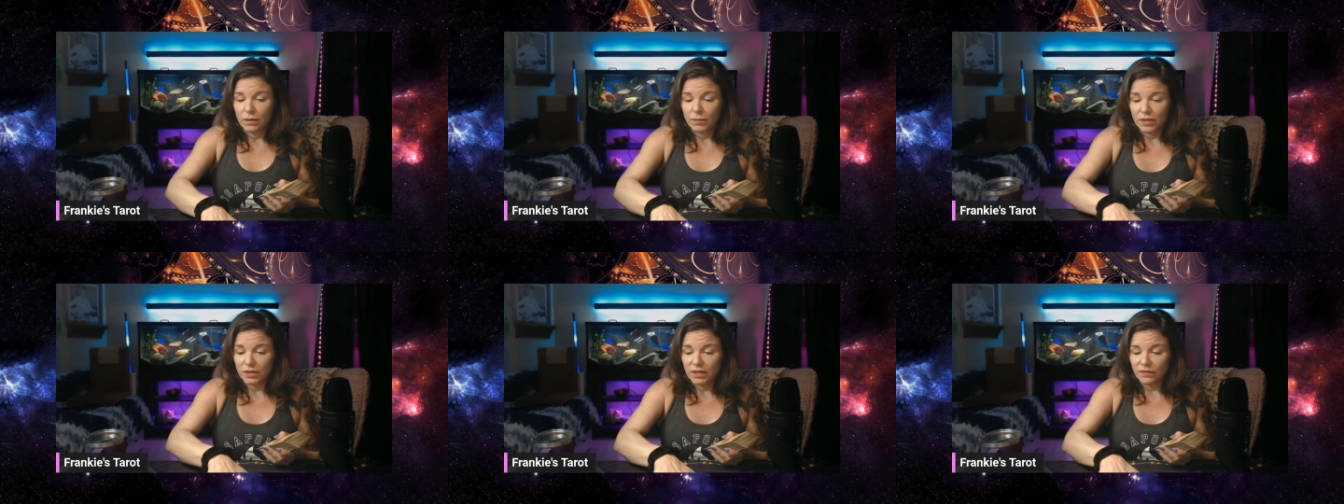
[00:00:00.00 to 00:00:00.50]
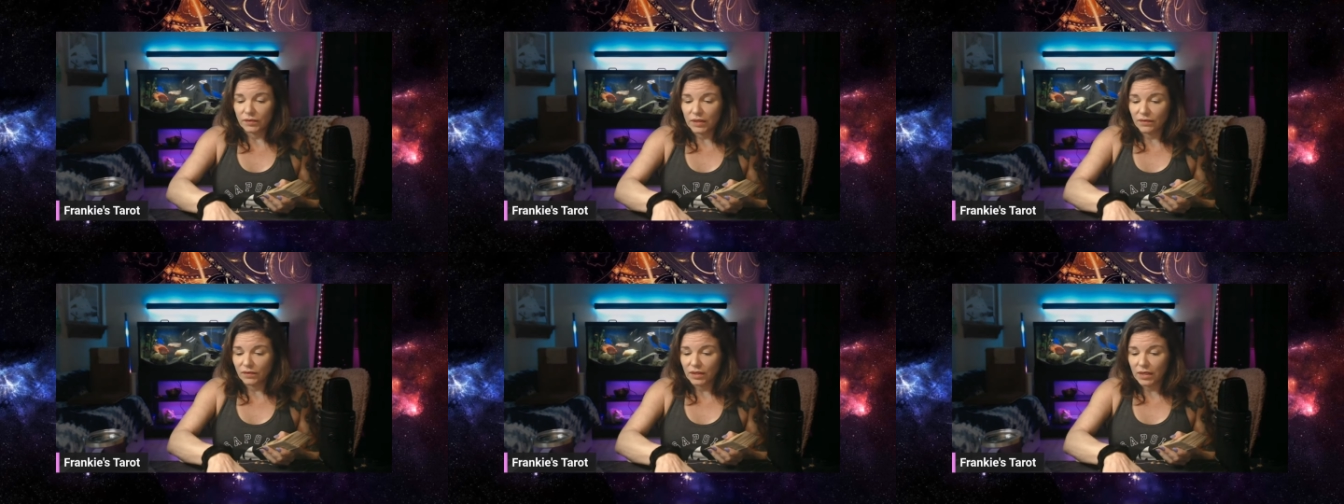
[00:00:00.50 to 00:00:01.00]
But you definitely
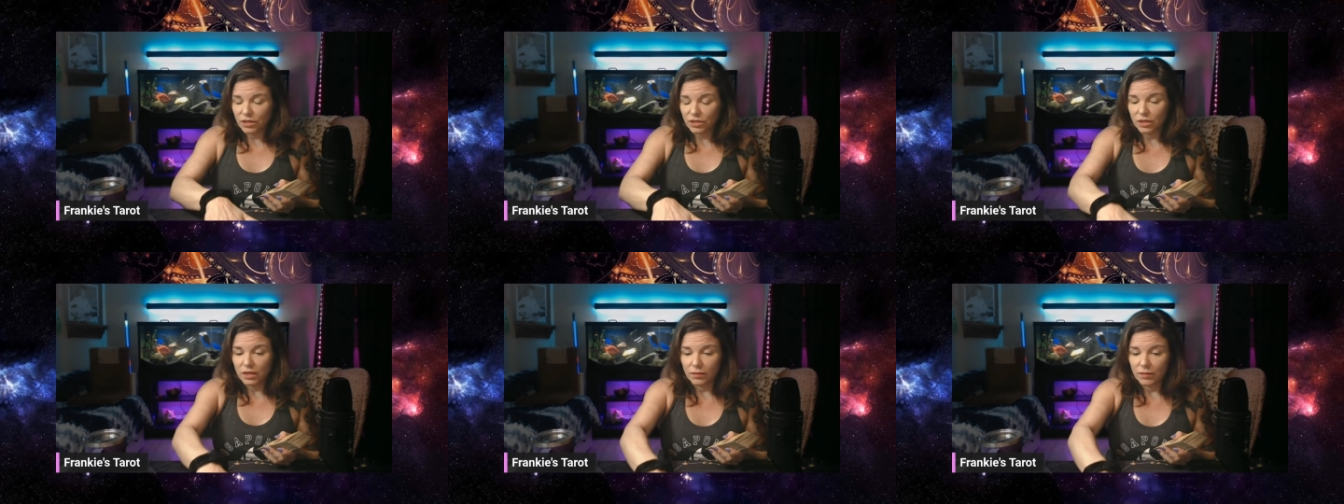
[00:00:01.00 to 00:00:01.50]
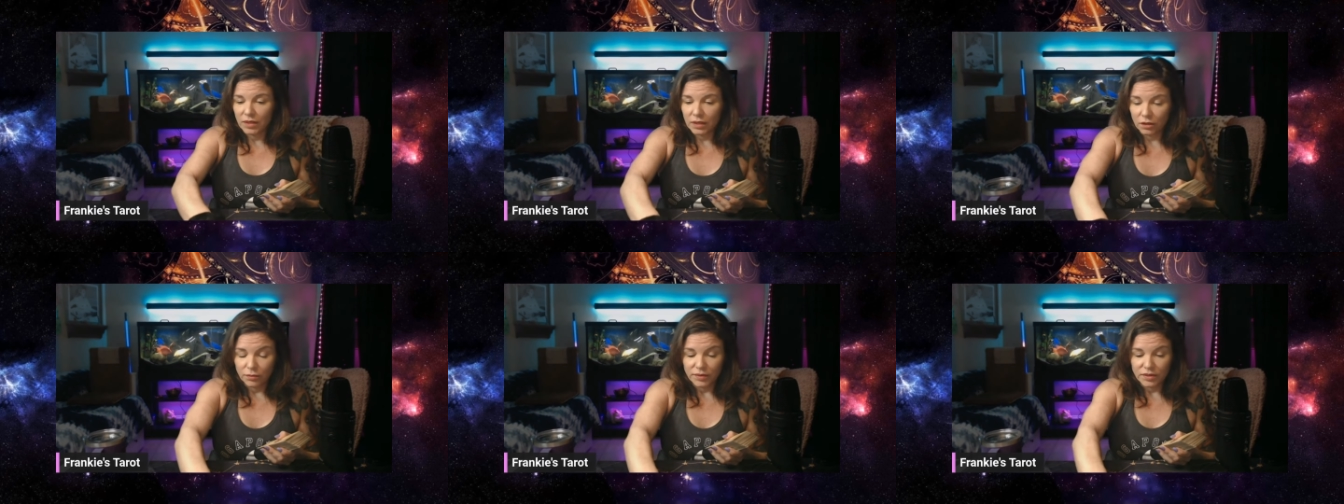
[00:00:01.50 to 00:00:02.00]
have a connection coming in.
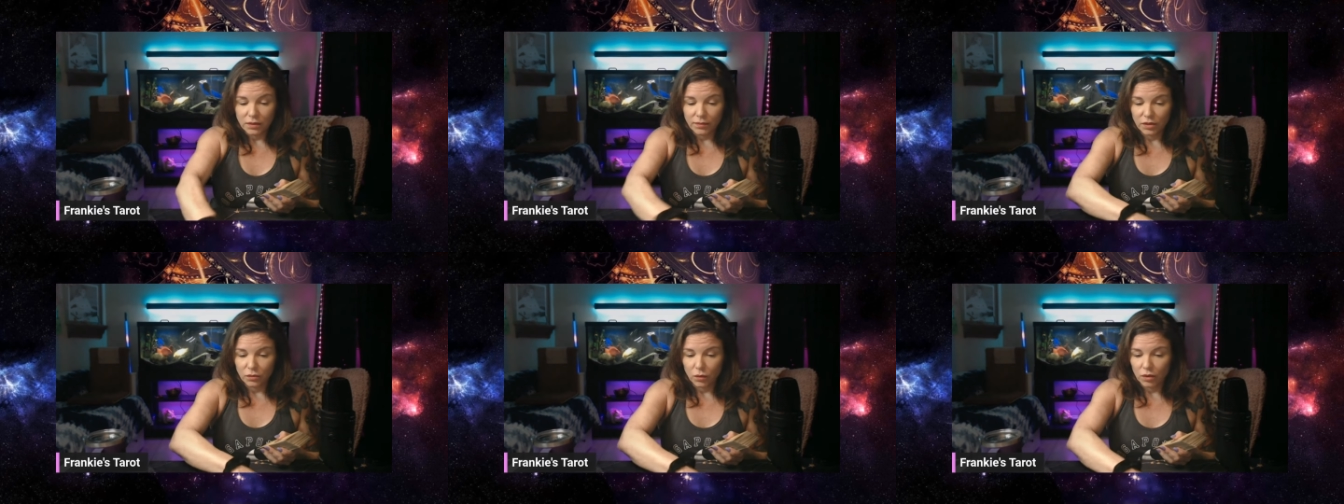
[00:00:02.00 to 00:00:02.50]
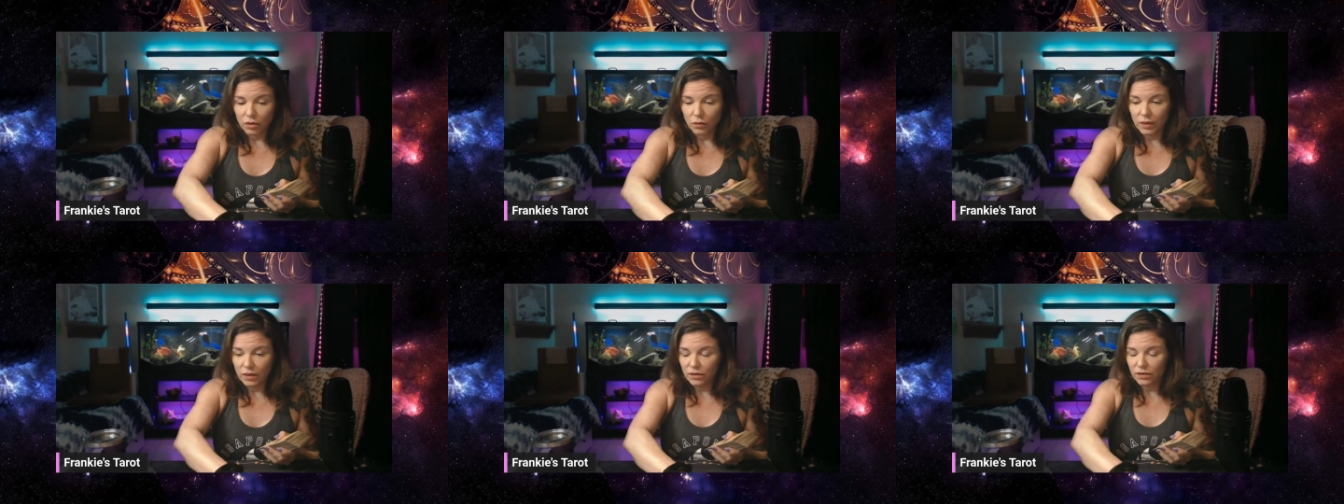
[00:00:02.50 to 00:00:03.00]
It could be somebody you work
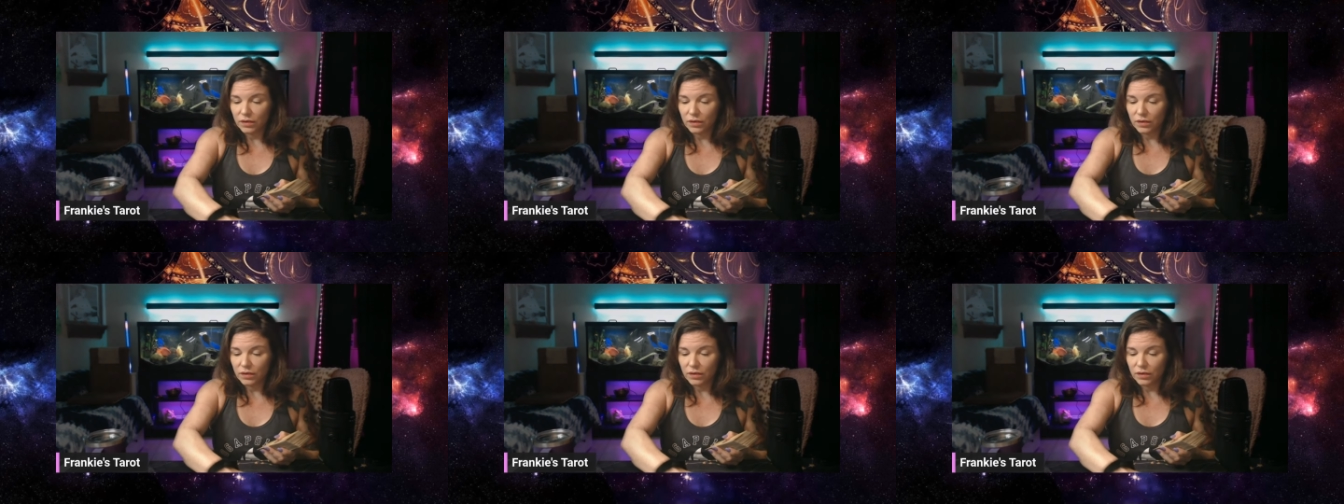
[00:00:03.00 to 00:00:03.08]
with.